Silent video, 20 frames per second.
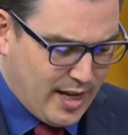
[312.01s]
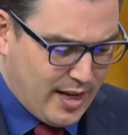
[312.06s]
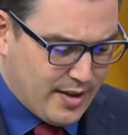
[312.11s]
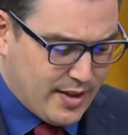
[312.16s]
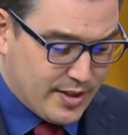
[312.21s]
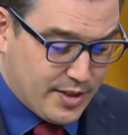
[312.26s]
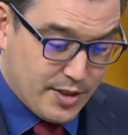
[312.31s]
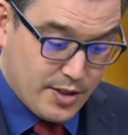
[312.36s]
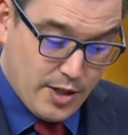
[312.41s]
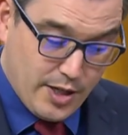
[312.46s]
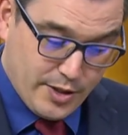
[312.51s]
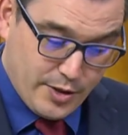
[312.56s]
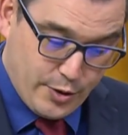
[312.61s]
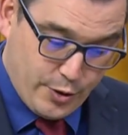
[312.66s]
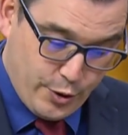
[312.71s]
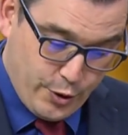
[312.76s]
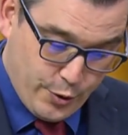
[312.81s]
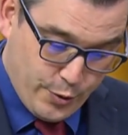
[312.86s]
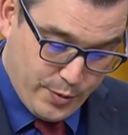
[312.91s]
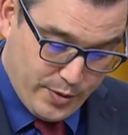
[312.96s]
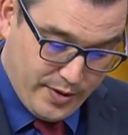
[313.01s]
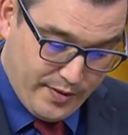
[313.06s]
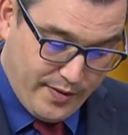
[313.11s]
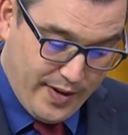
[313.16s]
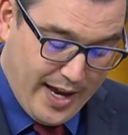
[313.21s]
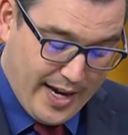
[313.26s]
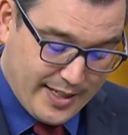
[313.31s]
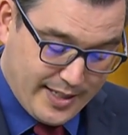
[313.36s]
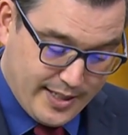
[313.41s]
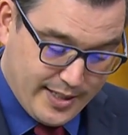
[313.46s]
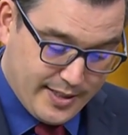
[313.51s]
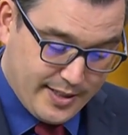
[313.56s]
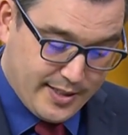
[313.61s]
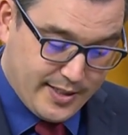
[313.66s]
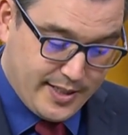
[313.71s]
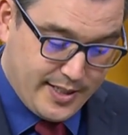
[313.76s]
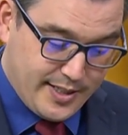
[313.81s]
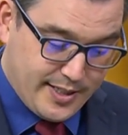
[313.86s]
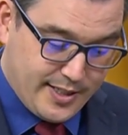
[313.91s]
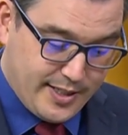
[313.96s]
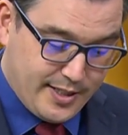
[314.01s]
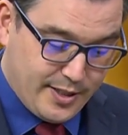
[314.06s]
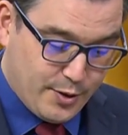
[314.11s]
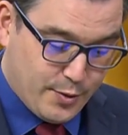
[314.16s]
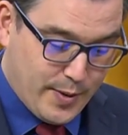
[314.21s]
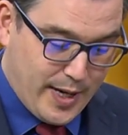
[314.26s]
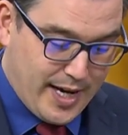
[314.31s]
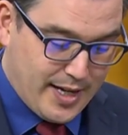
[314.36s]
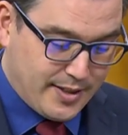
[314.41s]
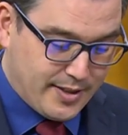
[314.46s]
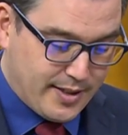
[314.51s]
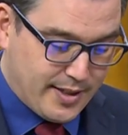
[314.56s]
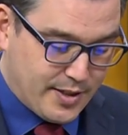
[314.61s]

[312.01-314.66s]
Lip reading: This is not true. The fact is, CCUS